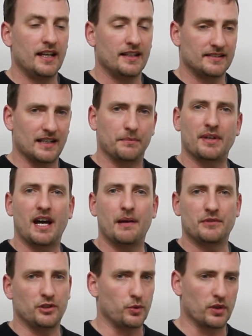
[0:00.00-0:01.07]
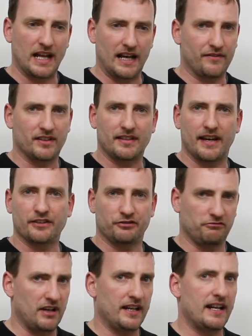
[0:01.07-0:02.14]
sometimes you will have the test
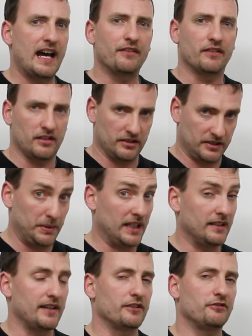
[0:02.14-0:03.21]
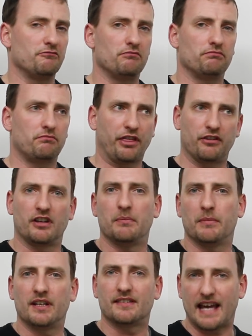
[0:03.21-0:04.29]
right after the speaking test 30
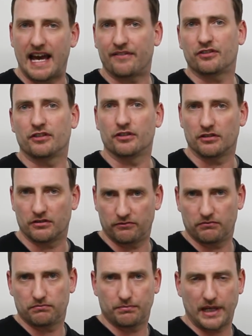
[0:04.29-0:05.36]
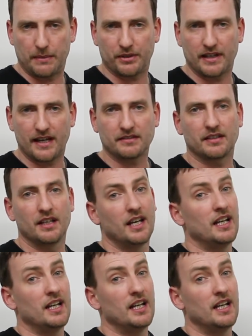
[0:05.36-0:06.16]
minutes after your paper test.